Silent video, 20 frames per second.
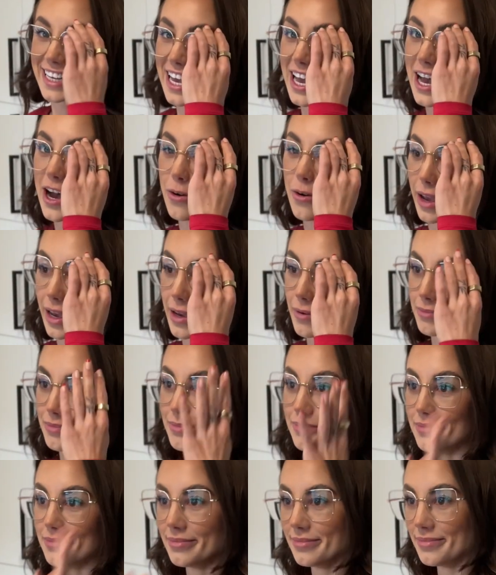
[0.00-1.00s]
Okay,
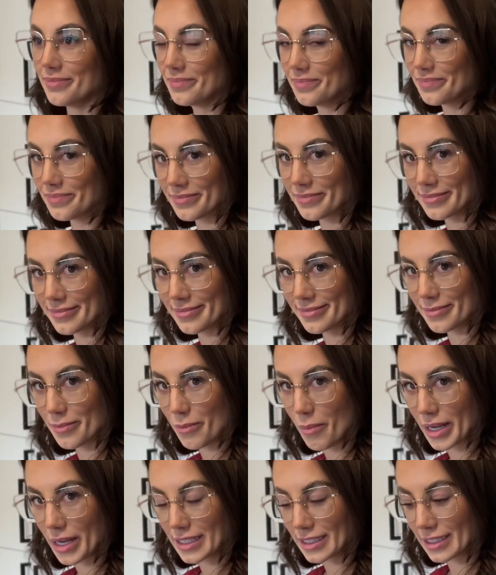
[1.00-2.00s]

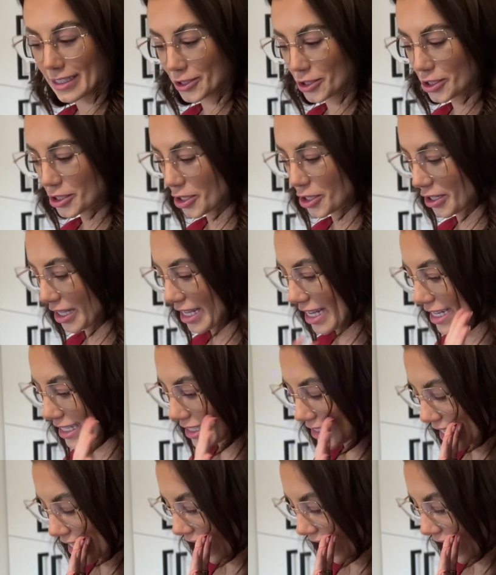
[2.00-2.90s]
my delicious cookies.